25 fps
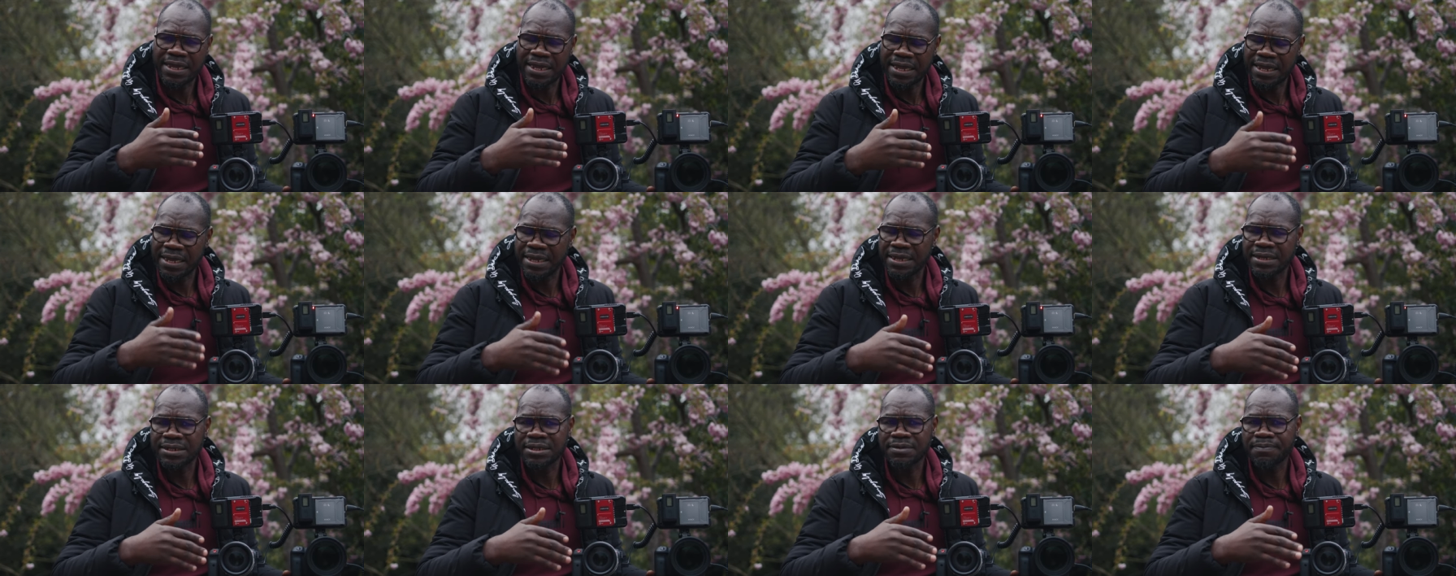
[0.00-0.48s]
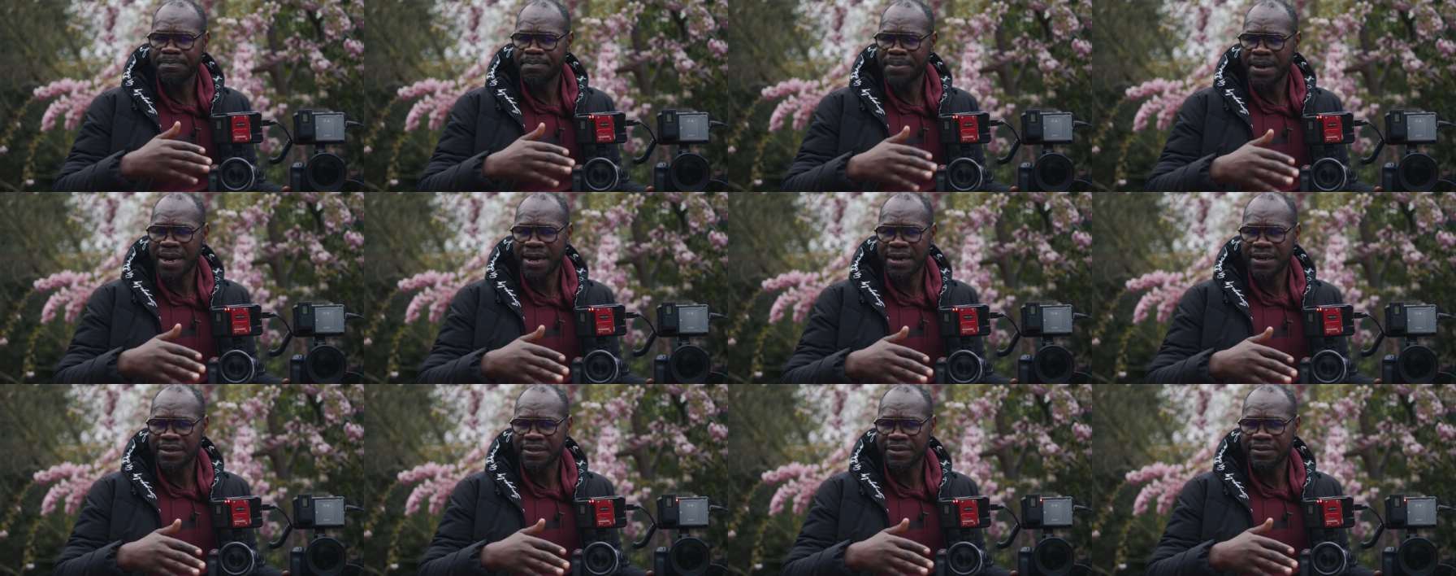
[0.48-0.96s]
is
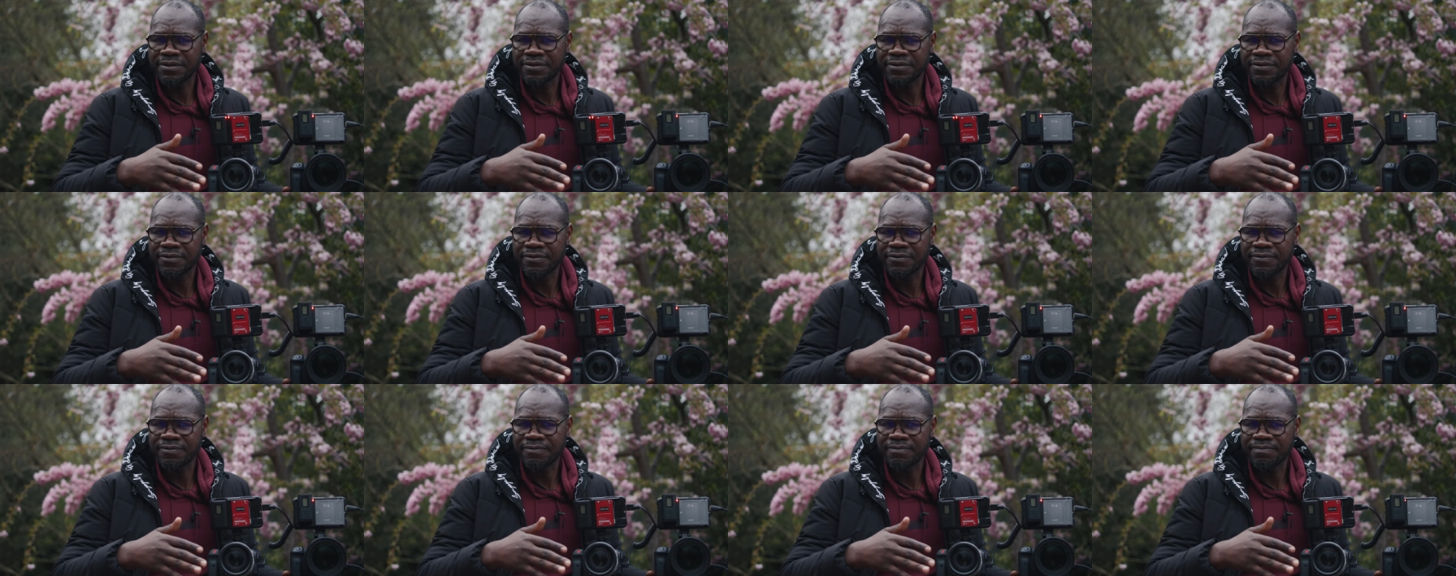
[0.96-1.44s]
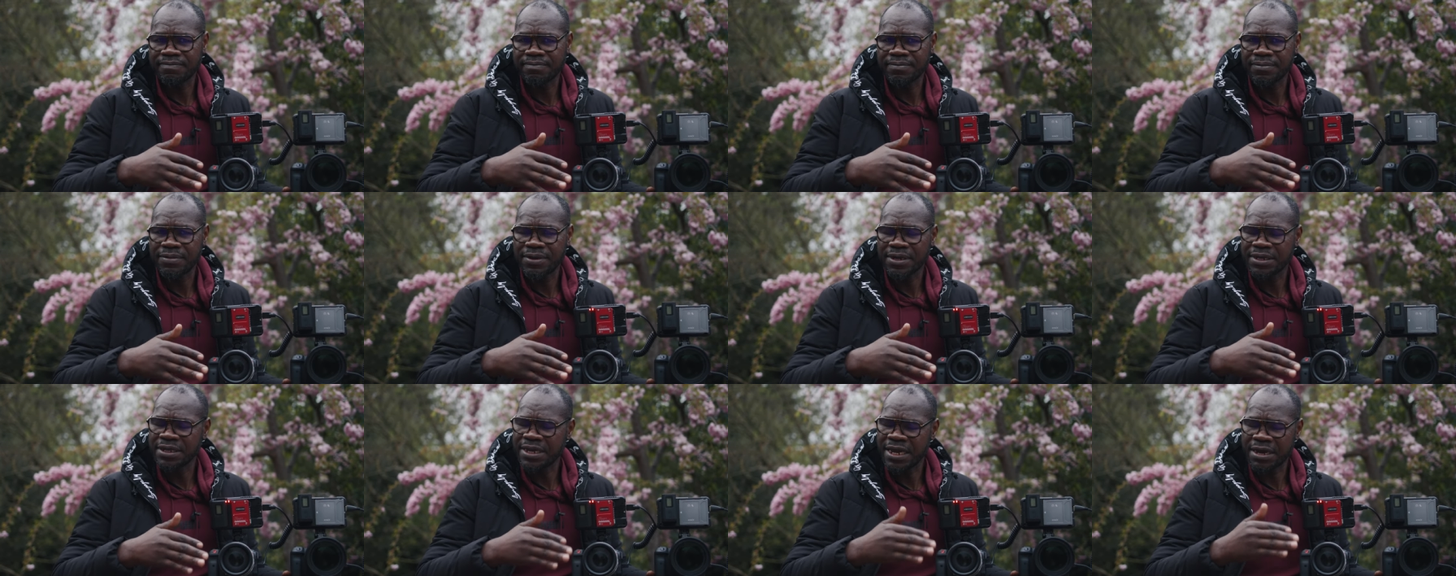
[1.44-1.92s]
bad.
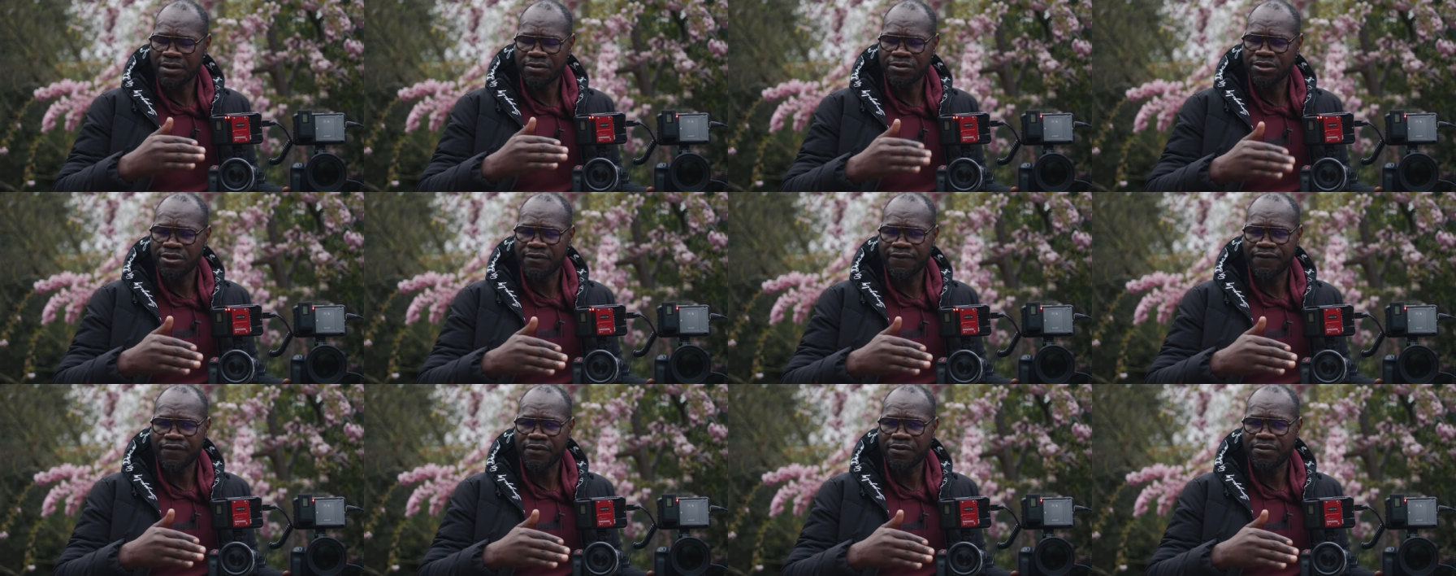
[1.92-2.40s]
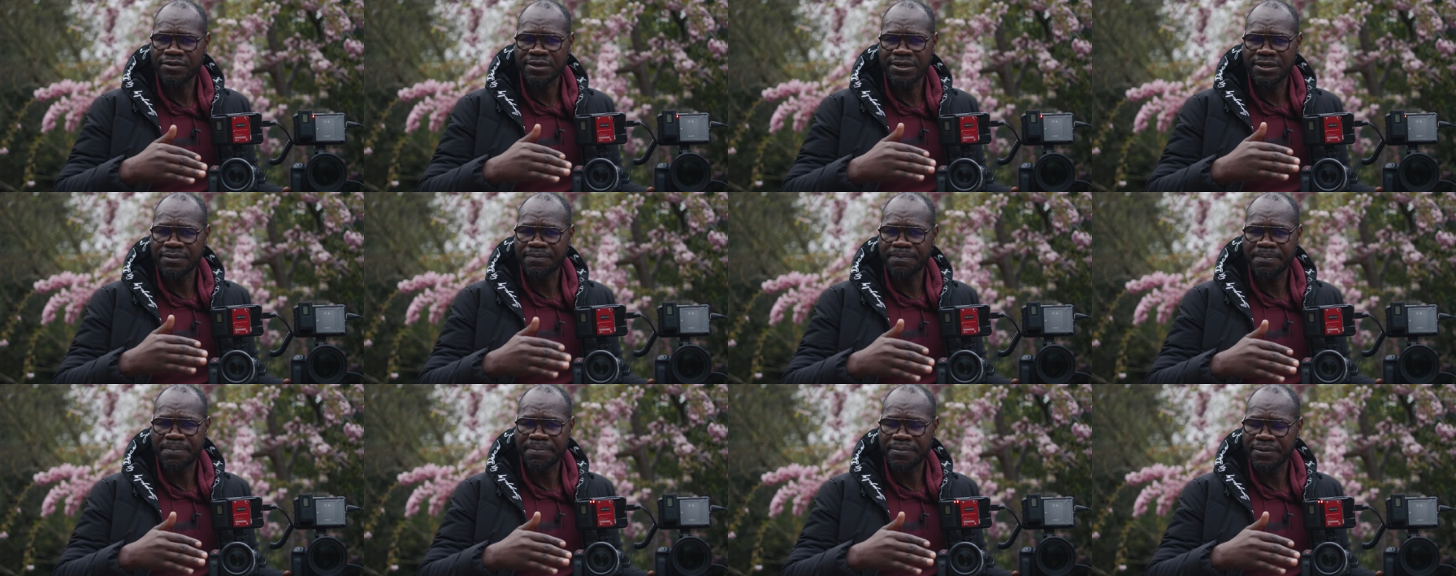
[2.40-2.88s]
The autofocus
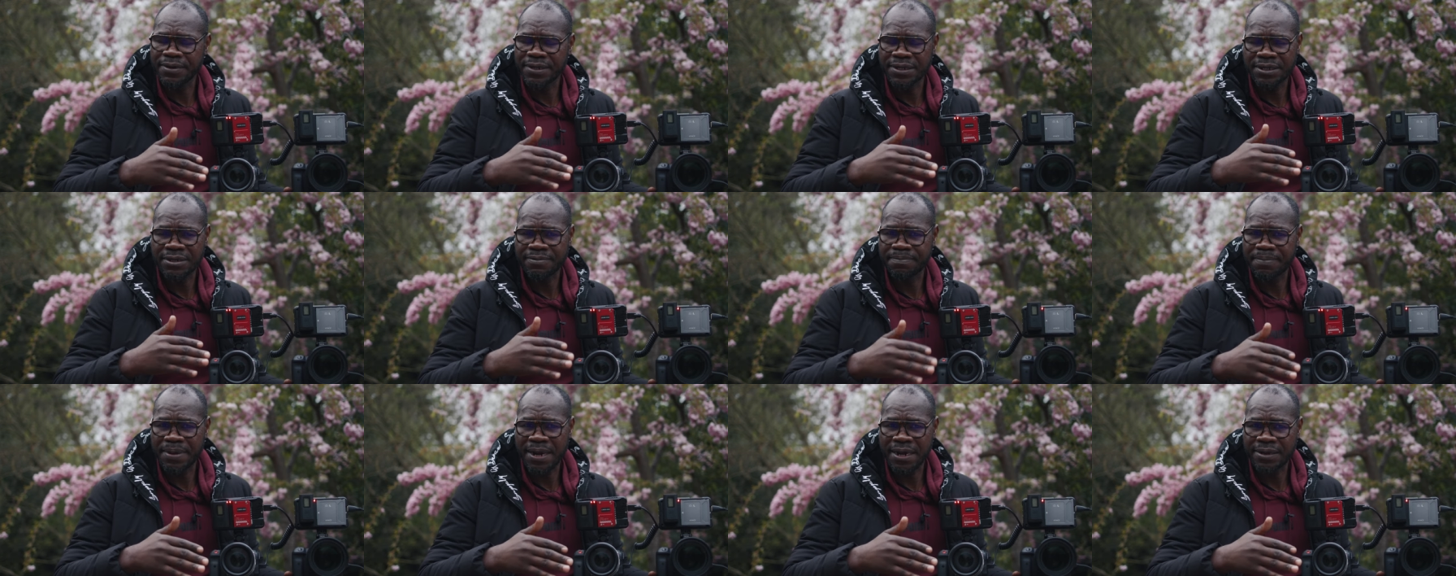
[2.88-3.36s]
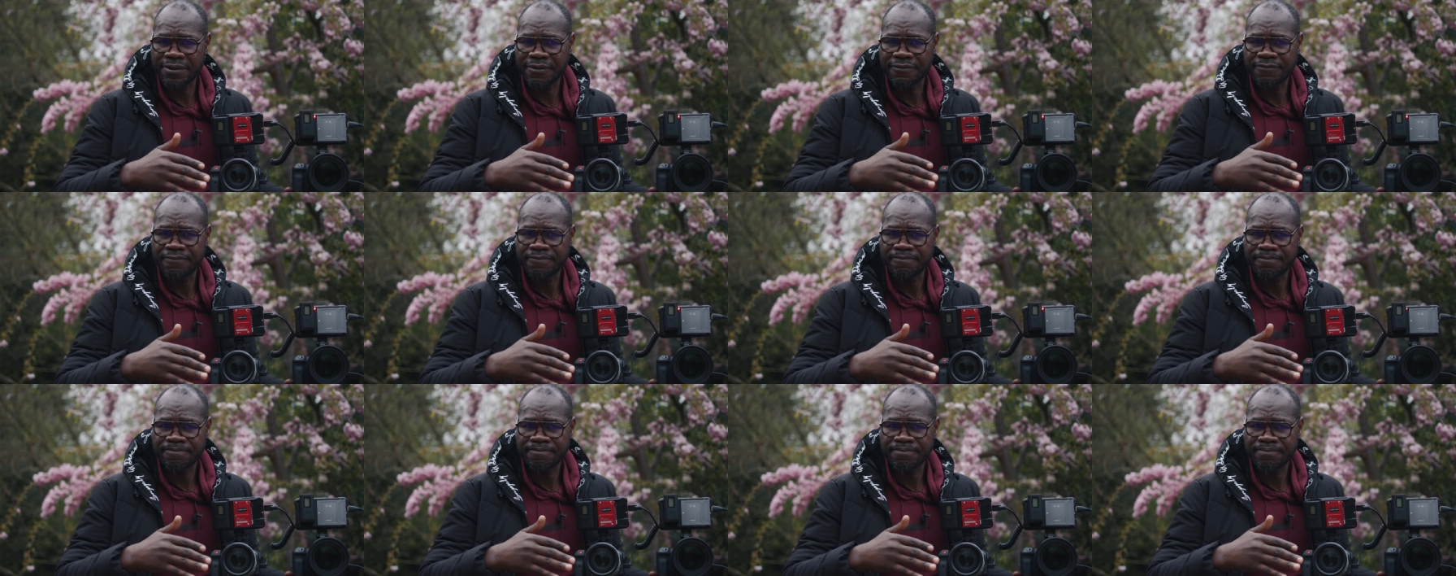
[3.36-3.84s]
is bad
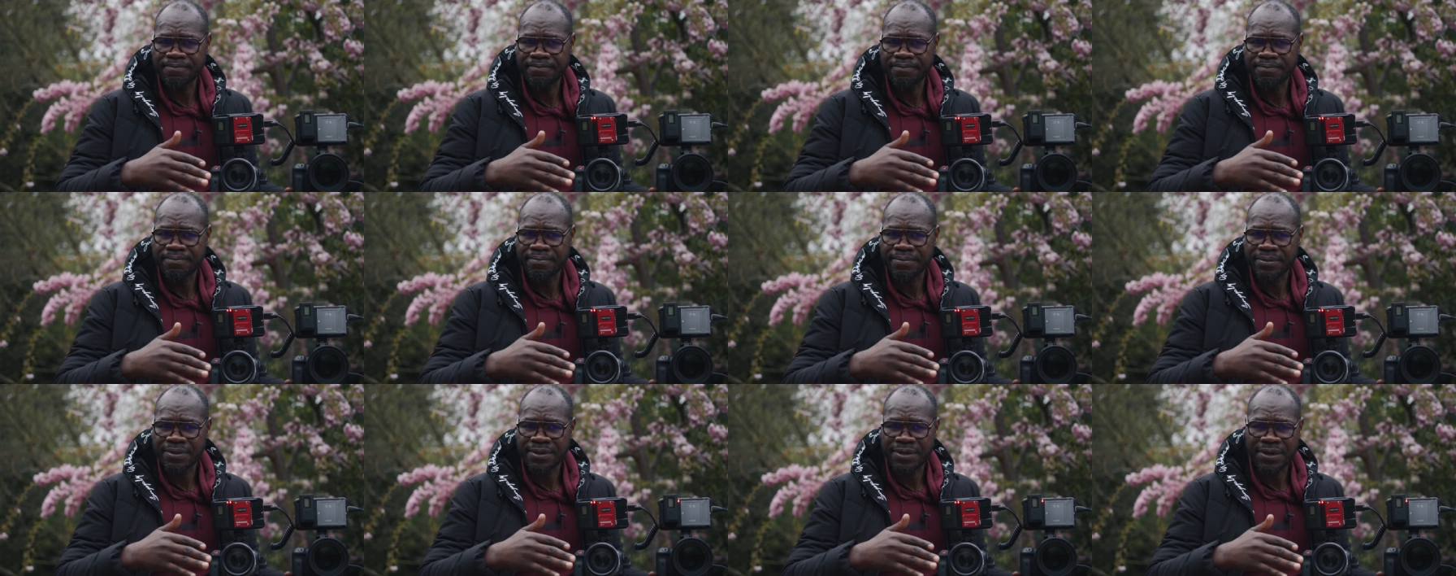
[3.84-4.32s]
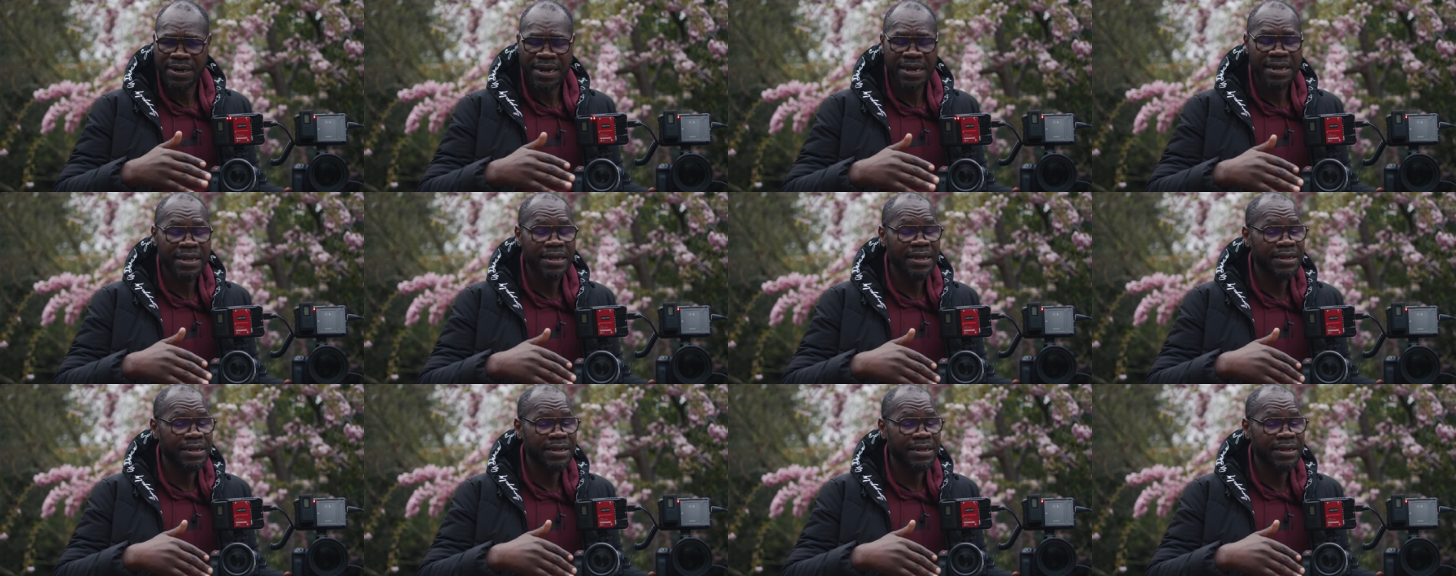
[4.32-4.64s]
right?